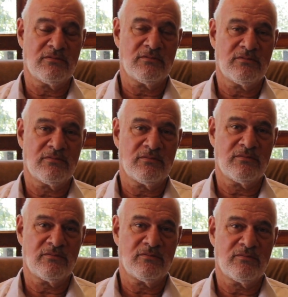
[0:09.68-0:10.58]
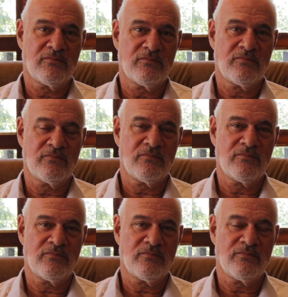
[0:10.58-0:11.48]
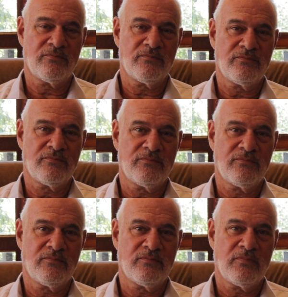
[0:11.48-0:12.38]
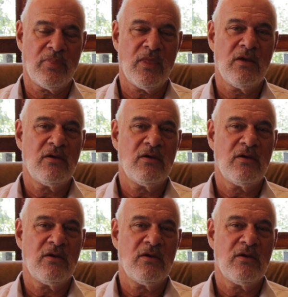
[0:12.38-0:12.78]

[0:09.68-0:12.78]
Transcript: (silence)